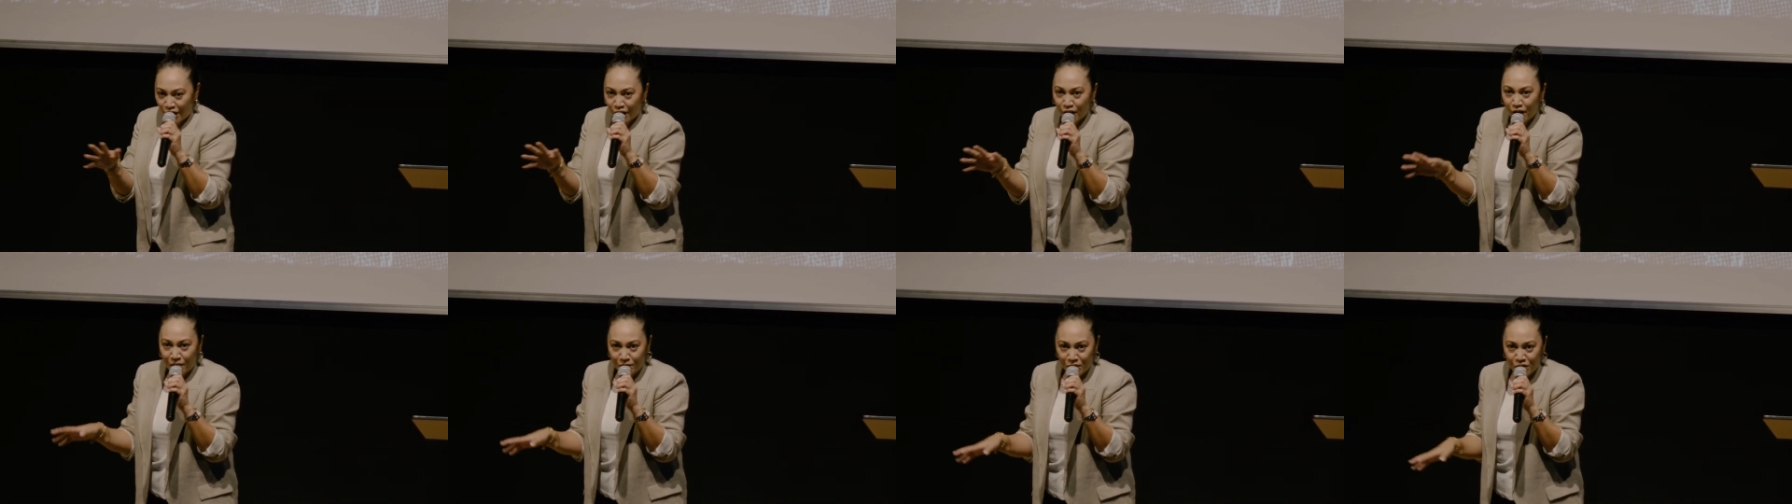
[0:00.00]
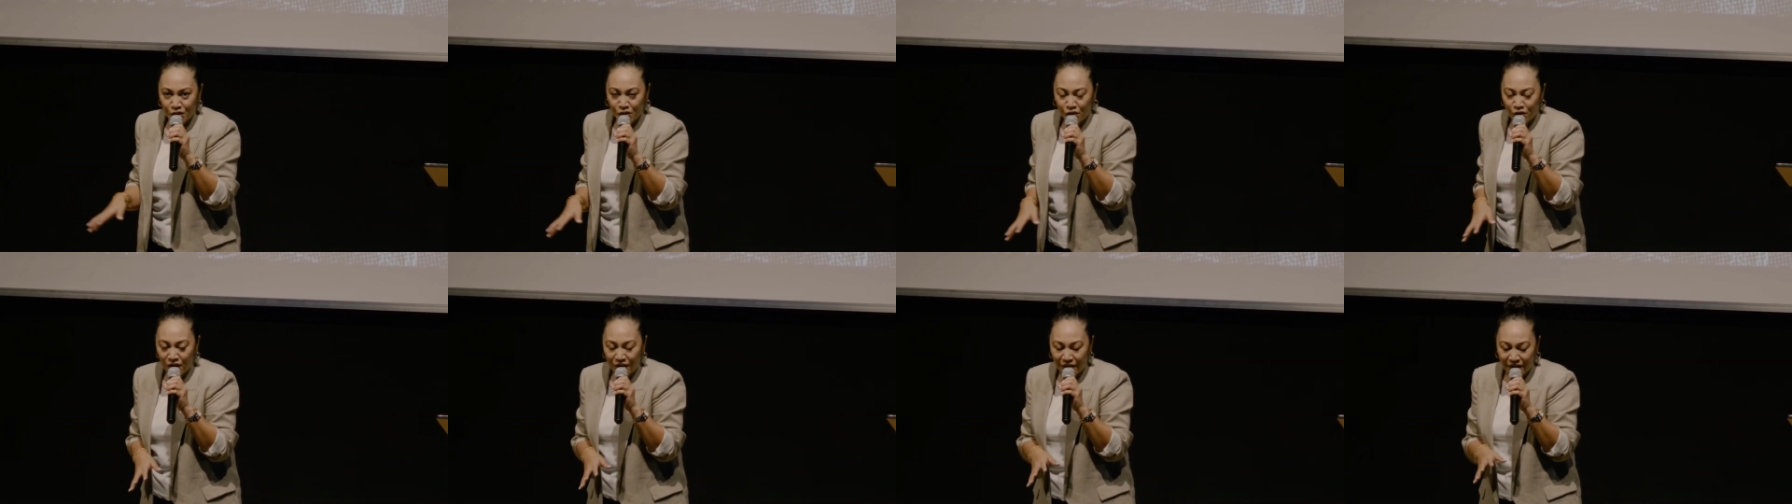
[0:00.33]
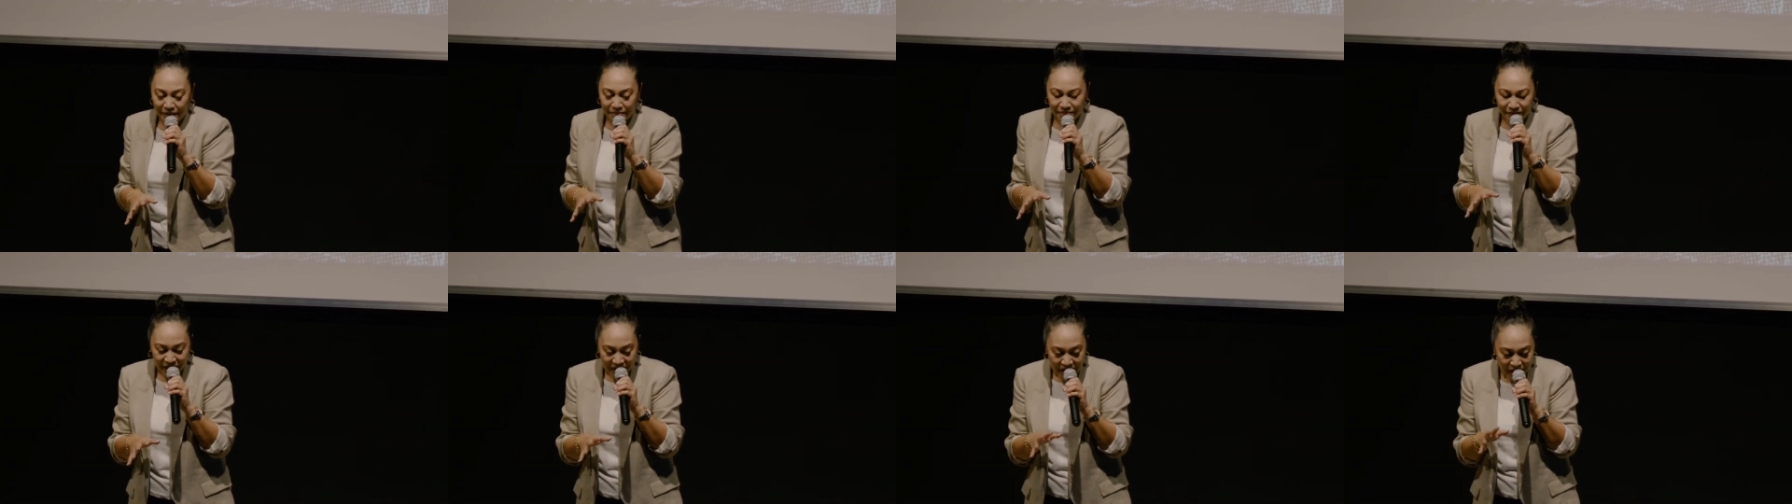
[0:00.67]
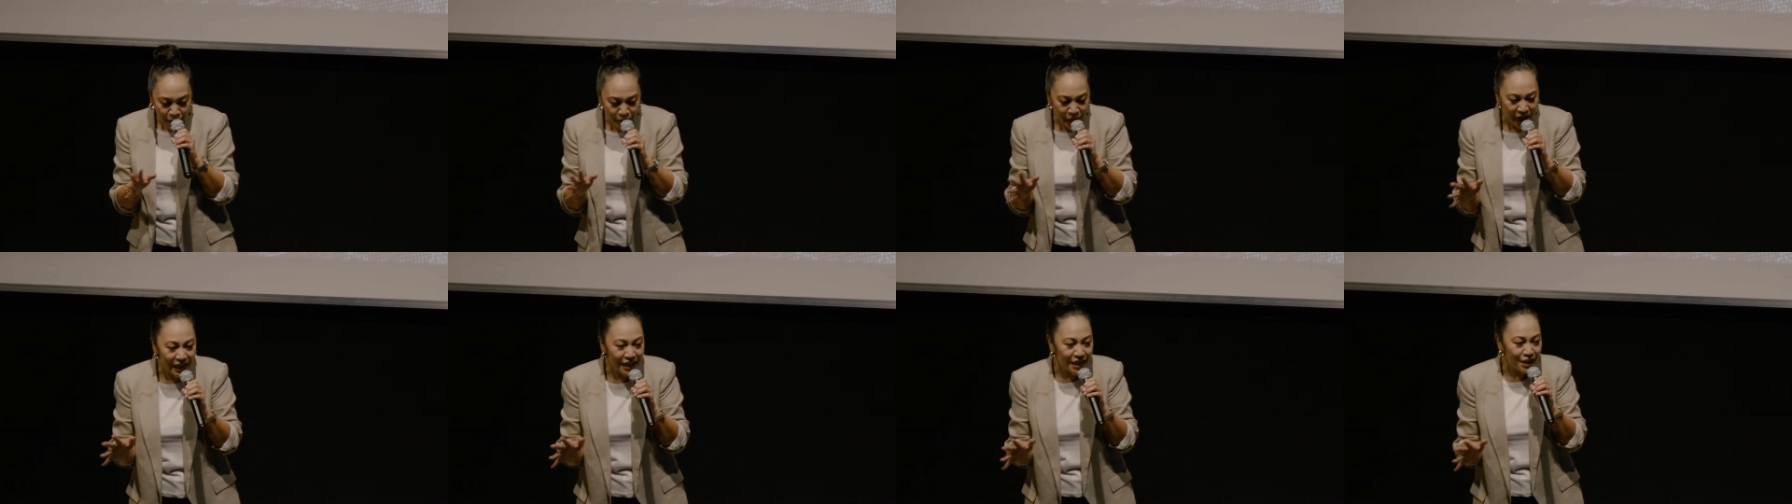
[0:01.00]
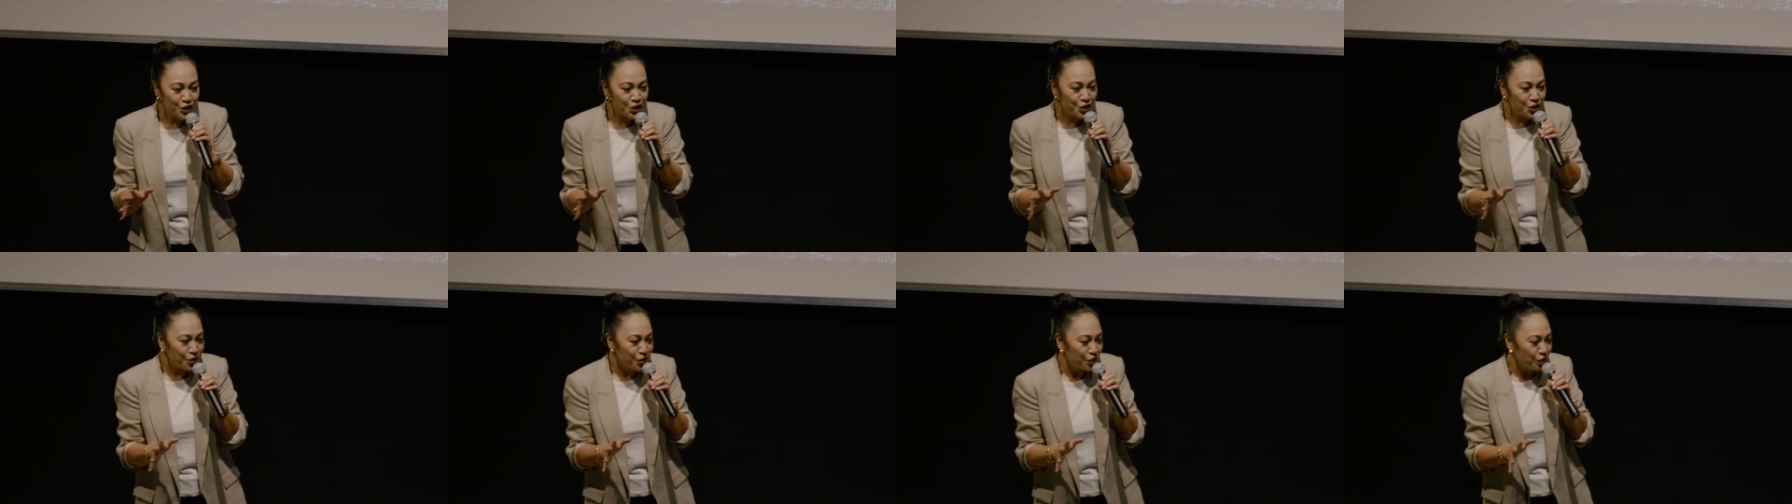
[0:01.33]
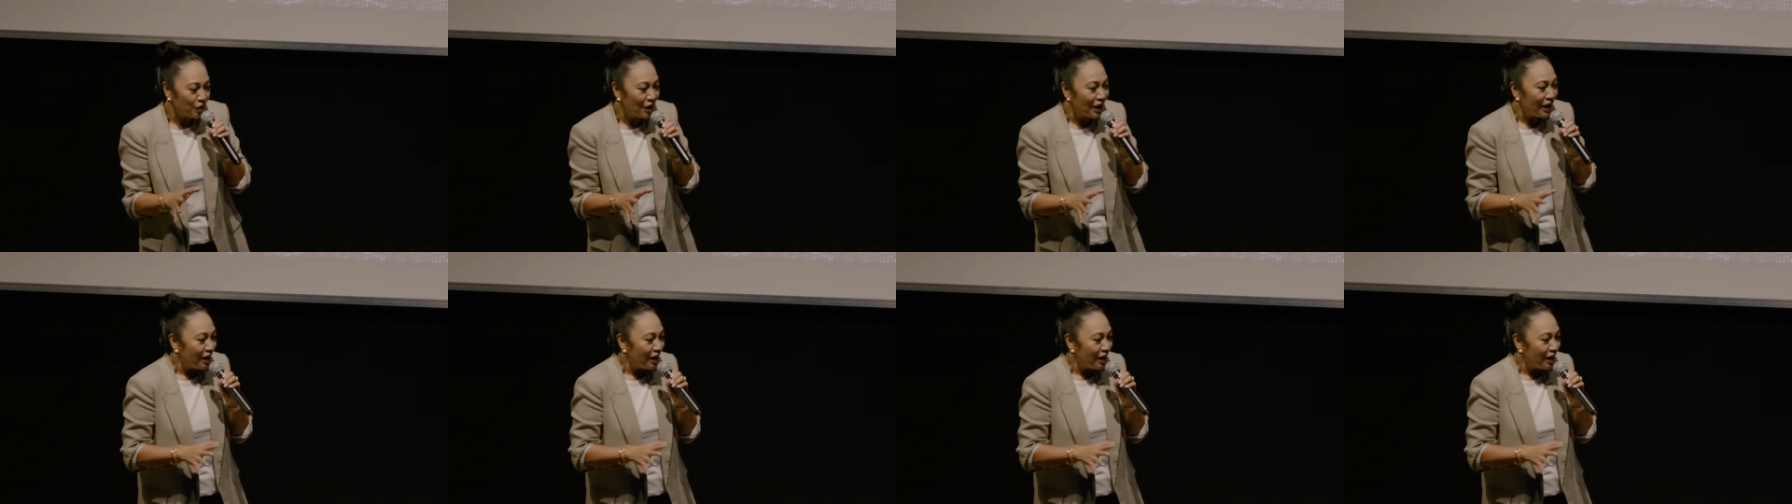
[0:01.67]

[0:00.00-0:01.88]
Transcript: I'm sure I'm speaking to